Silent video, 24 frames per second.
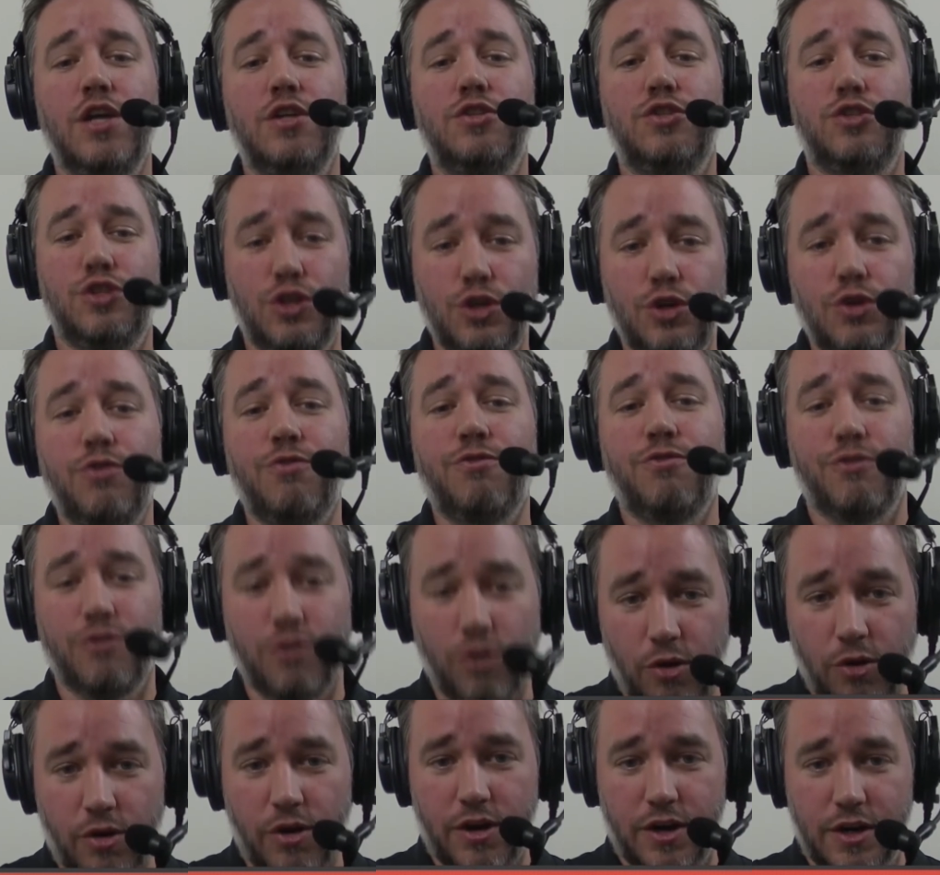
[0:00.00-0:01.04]
to
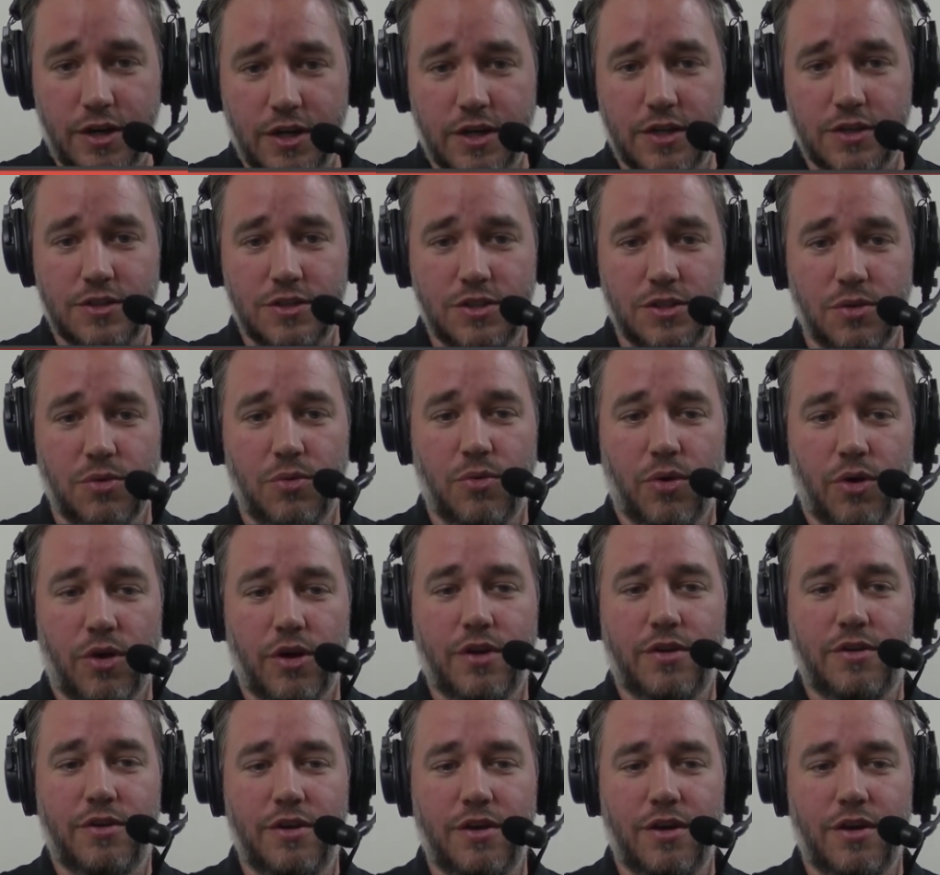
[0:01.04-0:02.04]
Florida to work